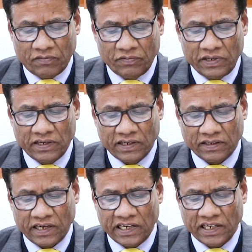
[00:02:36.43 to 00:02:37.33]
We
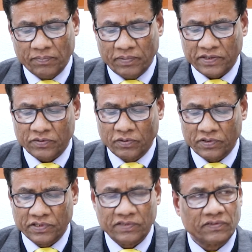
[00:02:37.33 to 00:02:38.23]
run 80 plus
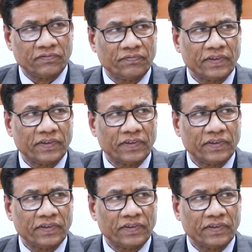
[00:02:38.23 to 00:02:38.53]
courses